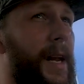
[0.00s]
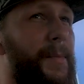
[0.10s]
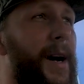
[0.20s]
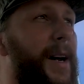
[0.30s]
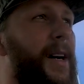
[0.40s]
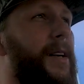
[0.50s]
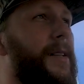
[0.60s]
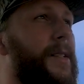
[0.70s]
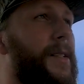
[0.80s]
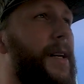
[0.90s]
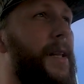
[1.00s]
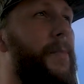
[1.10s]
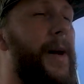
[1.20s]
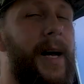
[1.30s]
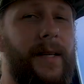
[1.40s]
in my area in
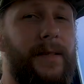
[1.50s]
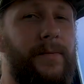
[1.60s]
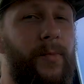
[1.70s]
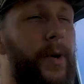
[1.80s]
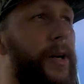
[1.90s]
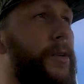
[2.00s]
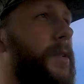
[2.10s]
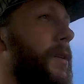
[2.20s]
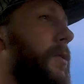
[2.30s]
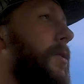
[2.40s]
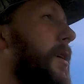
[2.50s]
the past week or two.